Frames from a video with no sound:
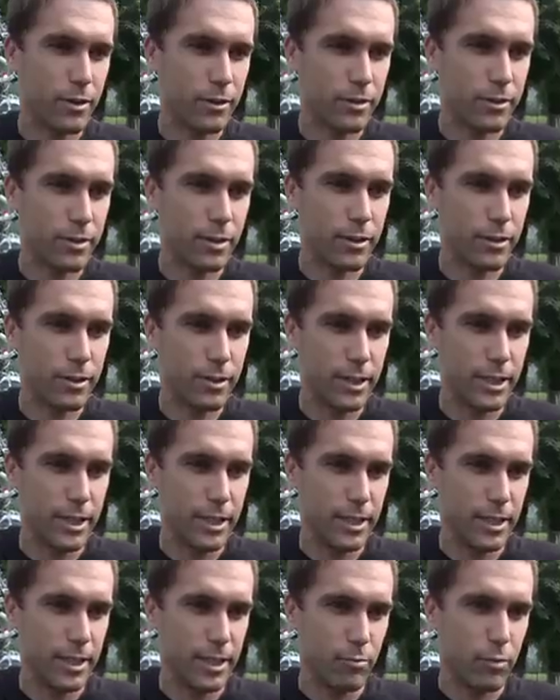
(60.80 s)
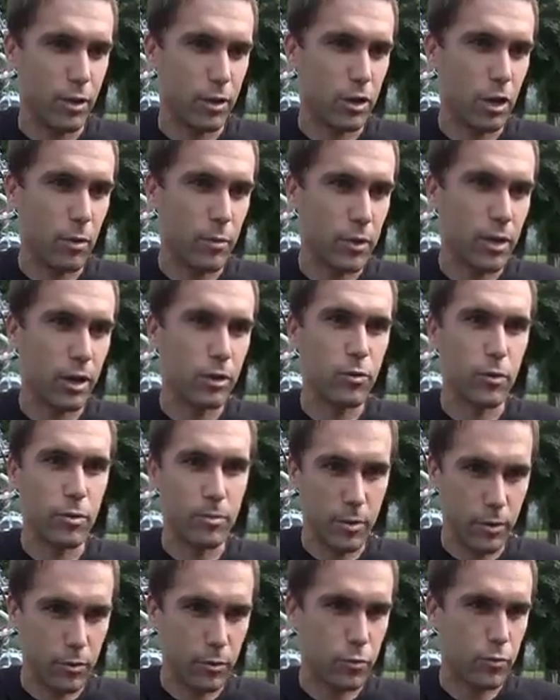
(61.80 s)
on. So by the time we got to him,
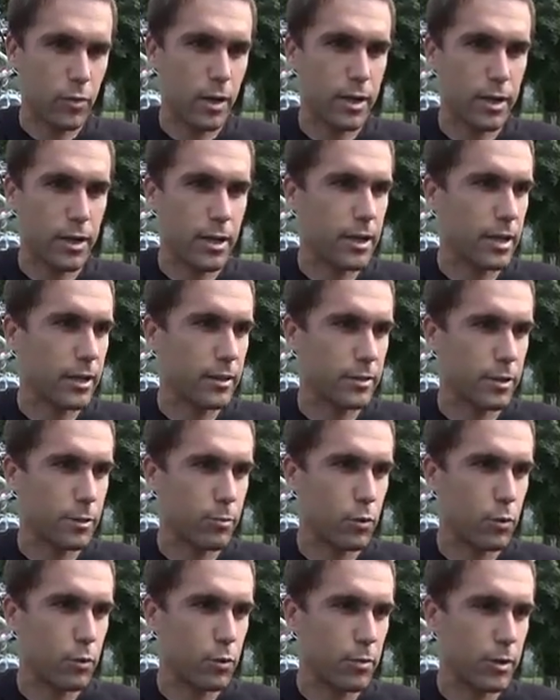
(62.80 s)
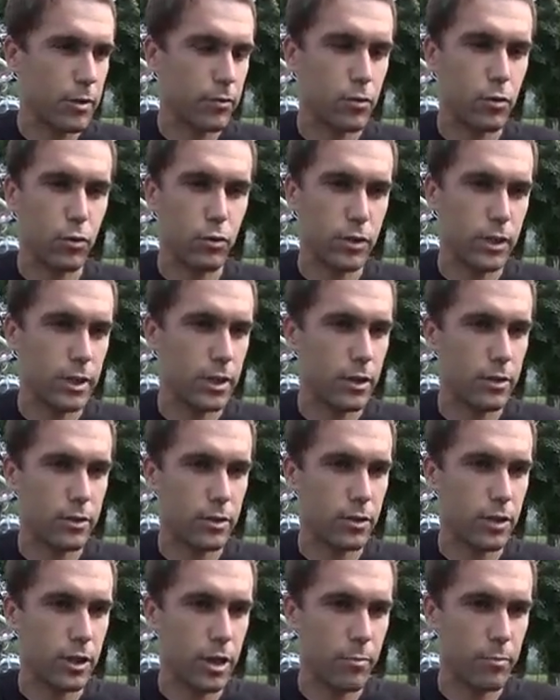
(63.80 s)
it was running again smooth, but of course he'd lost
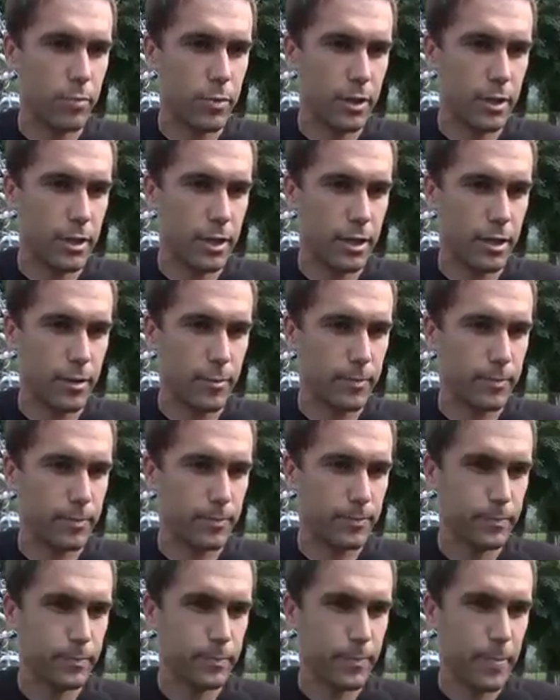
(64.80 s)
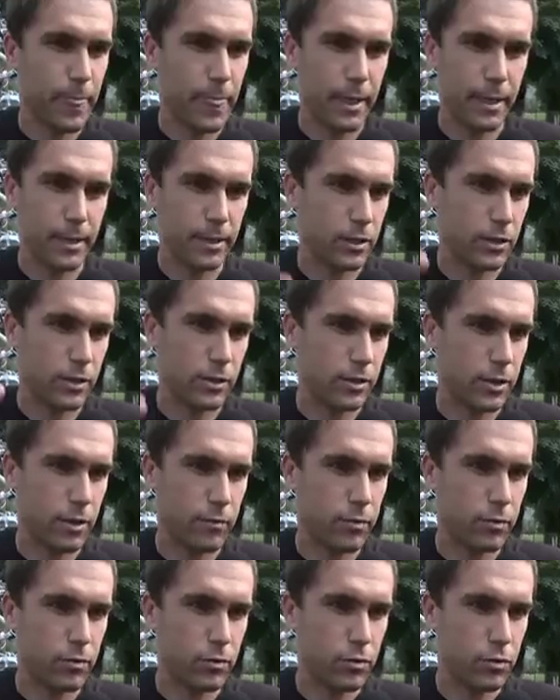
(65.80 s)
the jump and um, and just
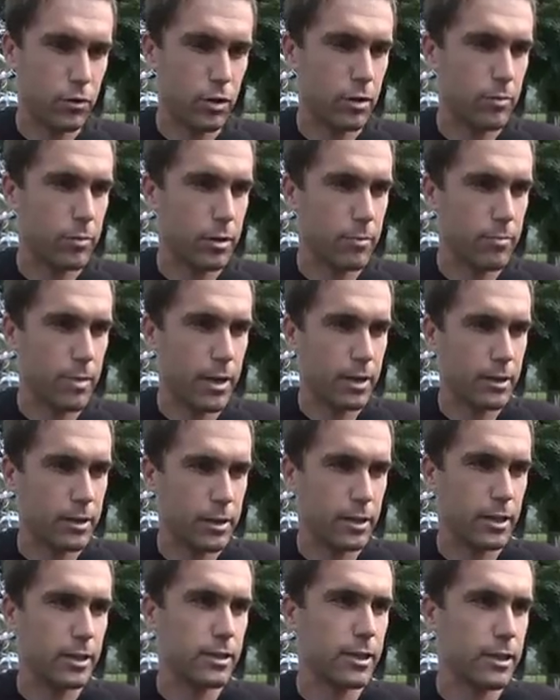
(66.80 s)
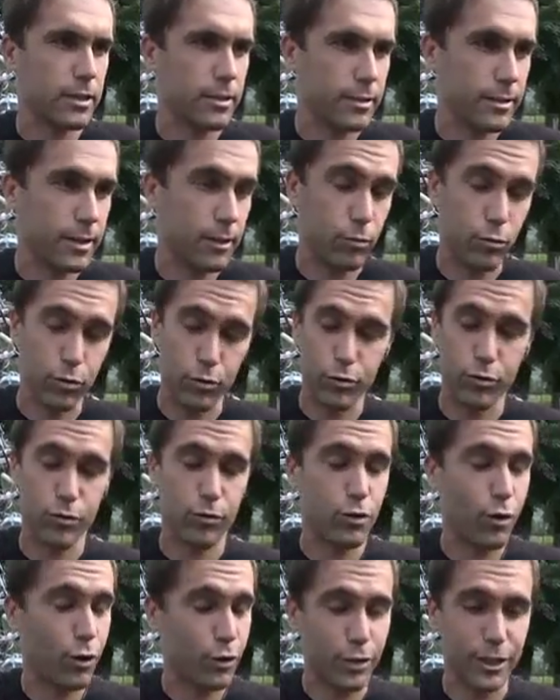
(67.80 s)
suffered to try to bring it back on the descent. It was a
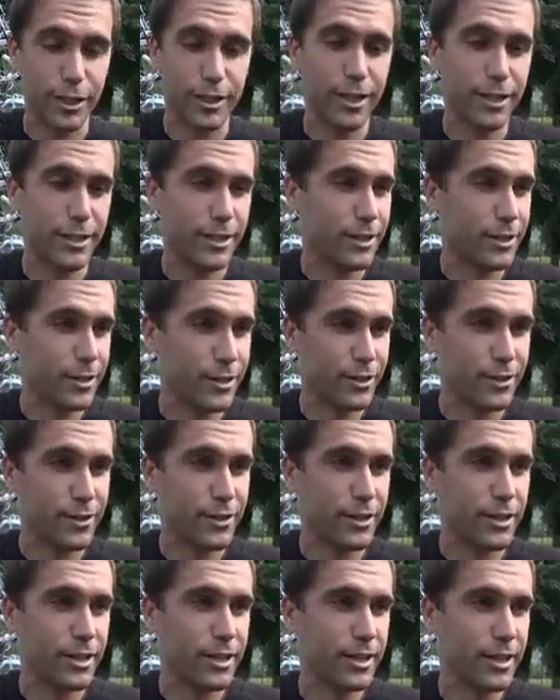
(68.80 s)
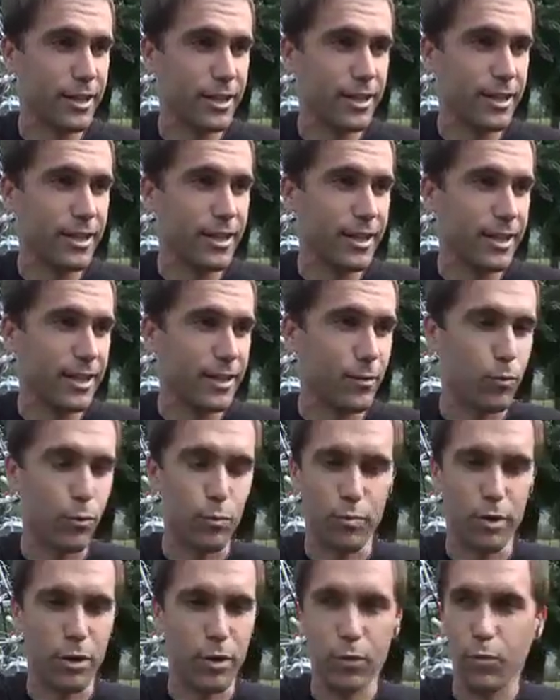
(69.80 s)
dodgy descent, I got to tell you.
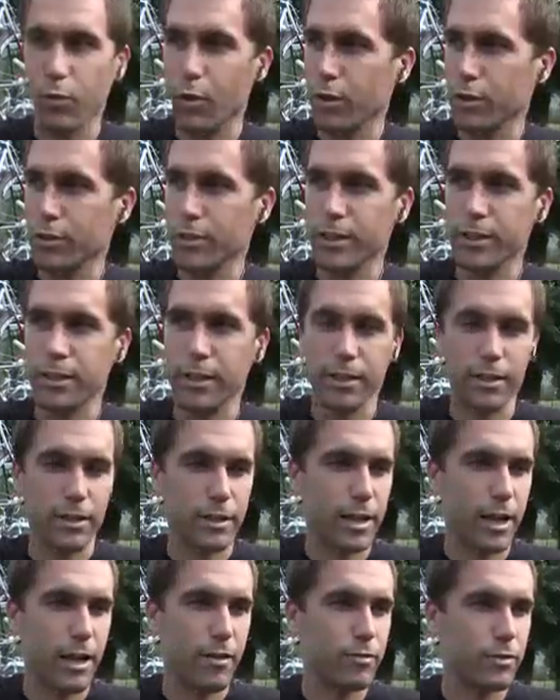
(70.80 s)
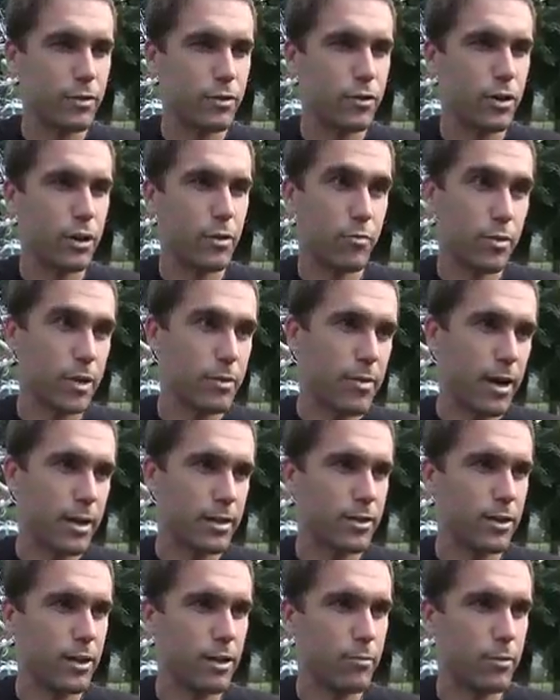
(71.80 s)
Probably the worst descent you could have to try to bring back
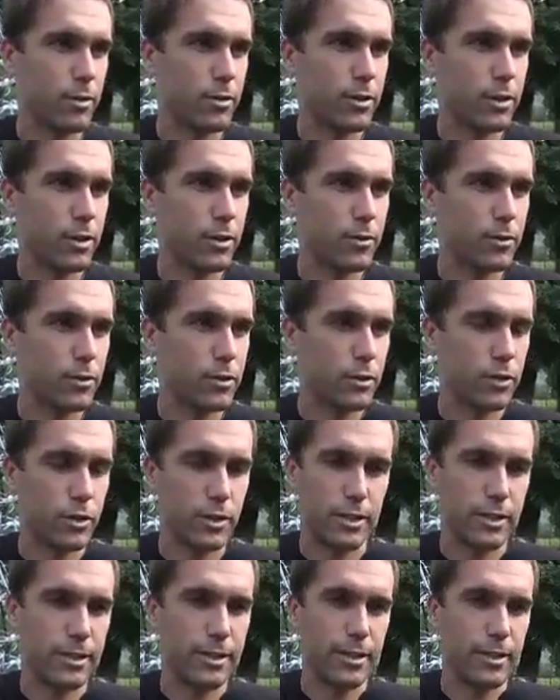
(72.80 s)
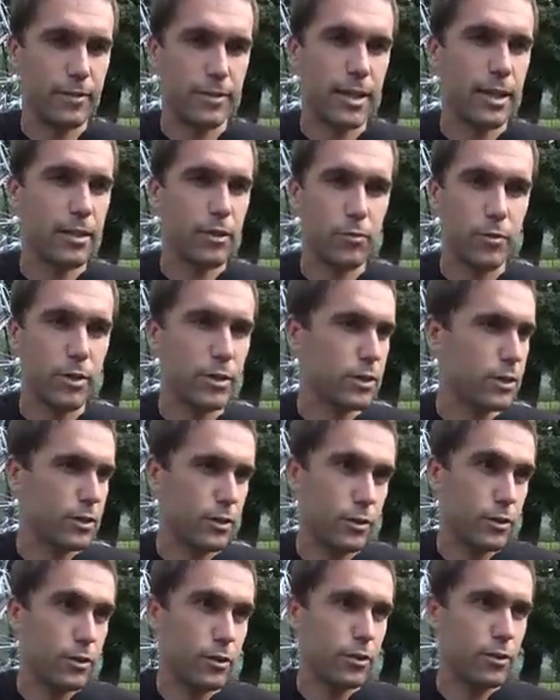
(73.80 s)
time on, you know, because you take the risk,
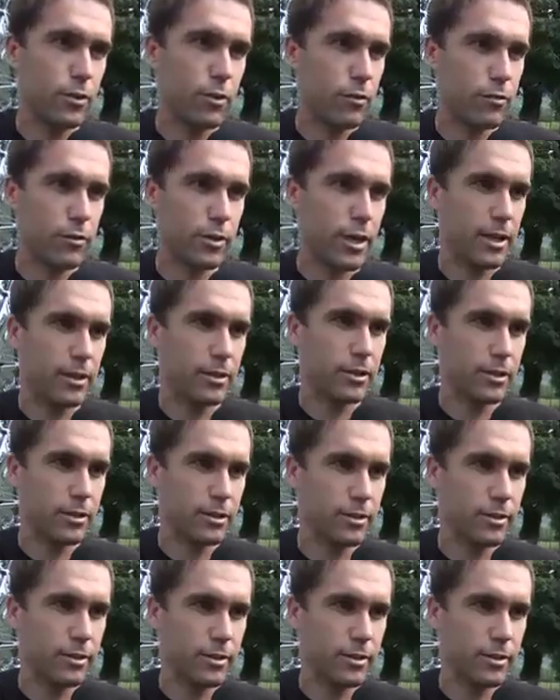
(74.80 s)
you, are off the edge.